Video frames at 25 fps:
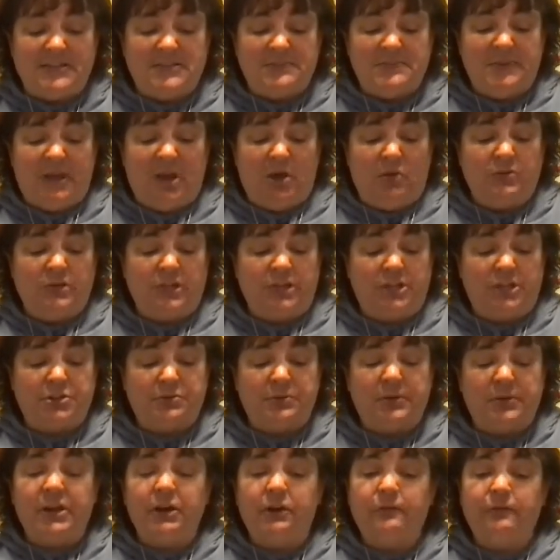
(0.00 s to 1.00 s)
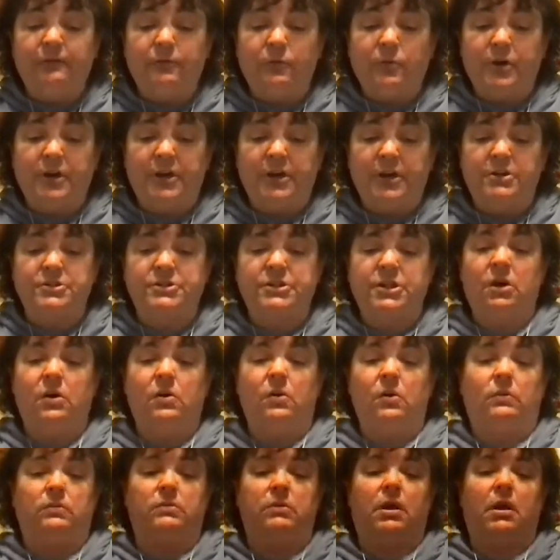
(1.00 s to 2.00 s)
to be only 3 or 4 years
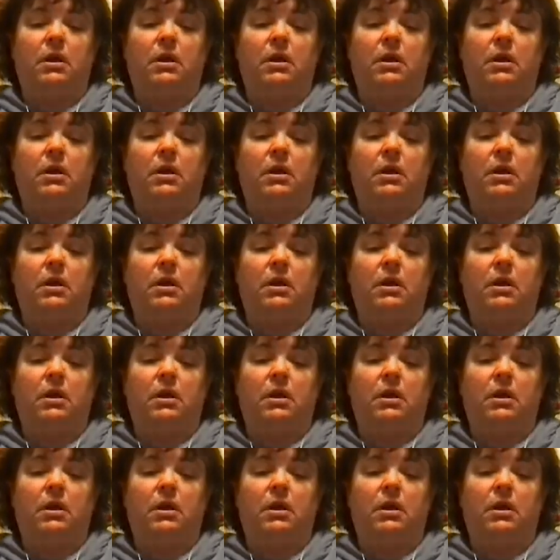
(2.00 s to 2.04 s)
old.